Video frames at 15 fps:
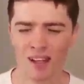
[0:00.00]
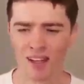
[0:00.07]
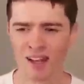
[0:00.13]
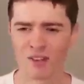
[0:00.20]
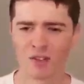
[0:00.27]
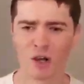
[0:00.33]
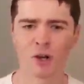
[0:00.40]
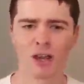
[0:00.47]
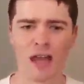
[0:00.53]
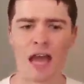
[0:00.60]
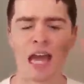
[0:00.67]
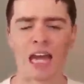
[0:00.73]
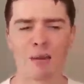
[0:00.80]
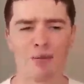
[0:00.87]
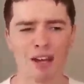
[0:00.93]
There's only an
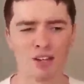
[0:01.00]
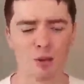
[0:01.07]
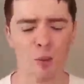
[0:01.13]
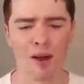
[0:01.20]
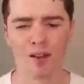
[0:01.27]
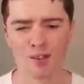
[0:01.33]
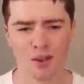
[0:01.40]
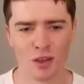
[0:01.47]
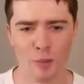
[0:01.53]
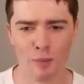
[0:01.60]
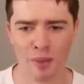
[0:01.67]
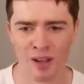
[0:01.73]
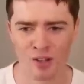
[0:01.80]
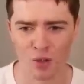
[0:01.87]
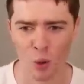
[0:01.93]
animation one. It's not the
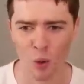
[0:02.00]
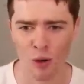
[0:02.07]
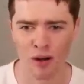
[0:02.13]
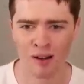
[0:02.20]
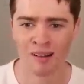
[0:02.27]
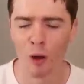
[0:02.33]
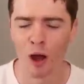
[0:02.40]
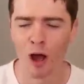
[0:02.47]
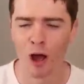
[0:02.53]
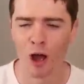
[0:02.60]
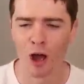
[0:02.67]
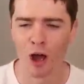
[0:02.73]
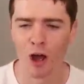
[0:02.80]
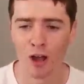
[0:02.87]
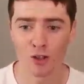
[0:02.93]
best aura,
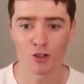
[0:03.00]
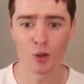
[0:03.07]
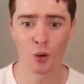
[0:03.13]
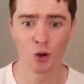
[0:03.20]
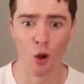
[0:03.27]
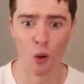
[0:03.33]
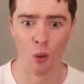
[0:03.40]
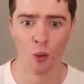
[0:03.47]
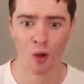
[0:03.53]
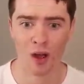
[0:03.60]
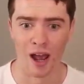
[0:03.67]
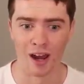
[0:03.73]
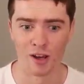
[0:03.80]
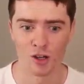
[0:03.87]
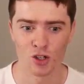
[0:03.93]
but it's still cool.
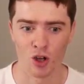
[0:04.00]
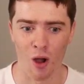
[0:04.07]
And it's